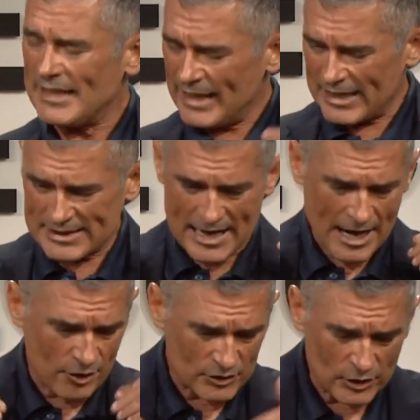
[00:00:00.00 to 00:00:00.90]
it gets
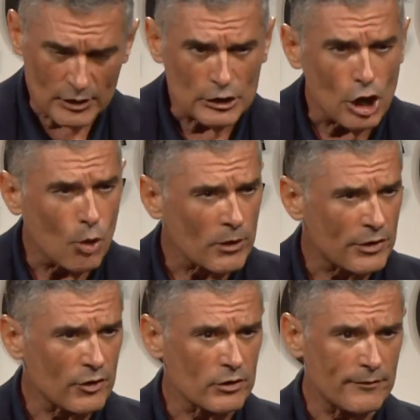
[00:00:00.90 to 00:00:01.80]
air into the
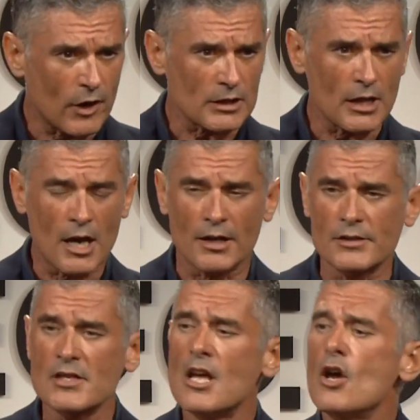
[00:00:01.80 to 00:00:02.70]
lower third of our
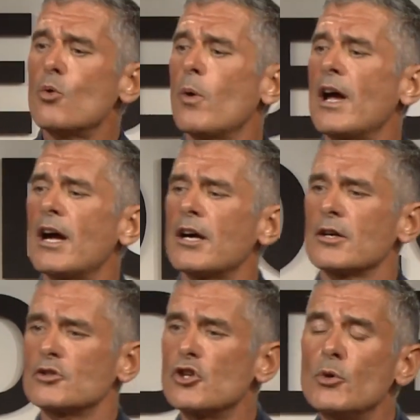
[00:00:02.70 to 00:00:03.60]
lungs,
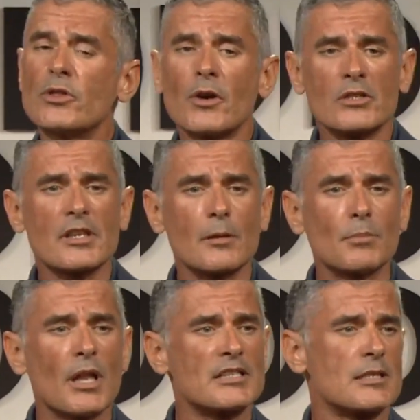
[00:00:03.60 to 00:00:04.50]
where two thirds of
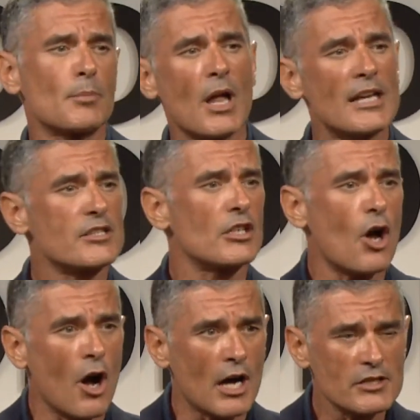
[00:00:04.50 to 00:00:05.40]
the blood supply is
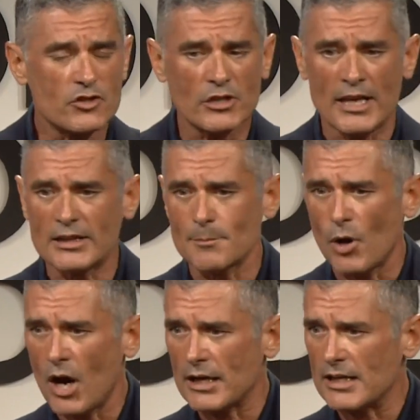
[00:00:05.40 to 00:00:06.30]
going to oxygenate the
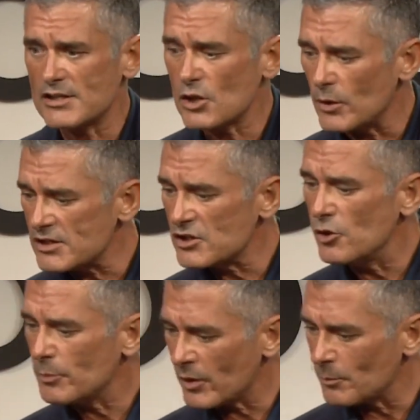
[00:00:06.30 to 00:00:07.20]
body. So it's
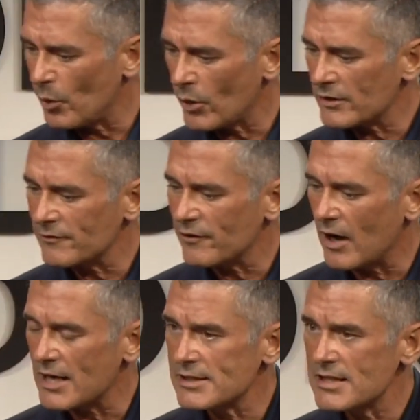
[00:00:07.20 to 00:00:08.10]
super important
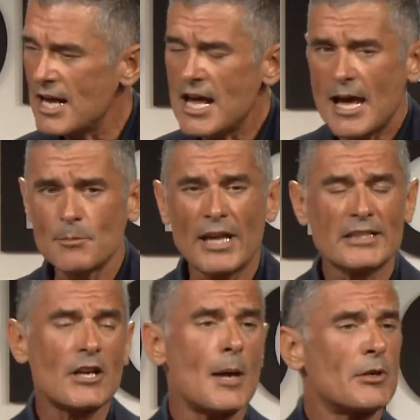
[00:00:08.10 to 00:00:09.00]
for us. And
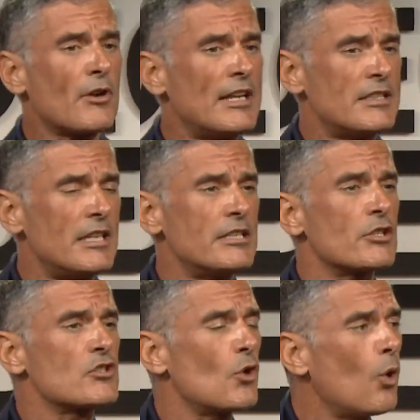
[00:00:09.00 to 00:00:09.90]
by the time you're 18
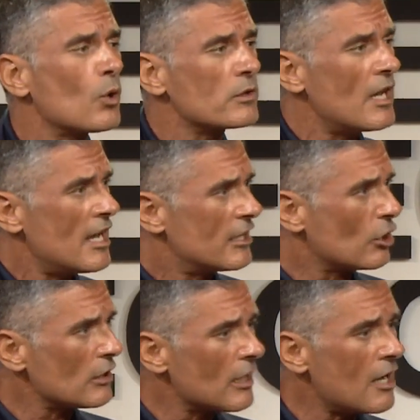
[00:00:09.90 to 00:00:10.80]
years old,
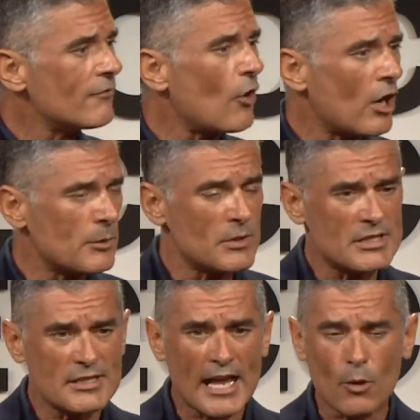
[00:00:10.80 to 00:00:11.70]
your lung volume
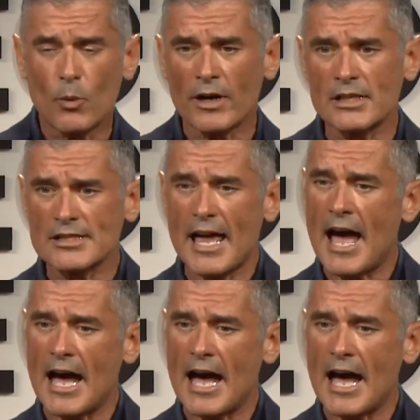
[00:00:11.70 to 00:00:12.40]
is set where it's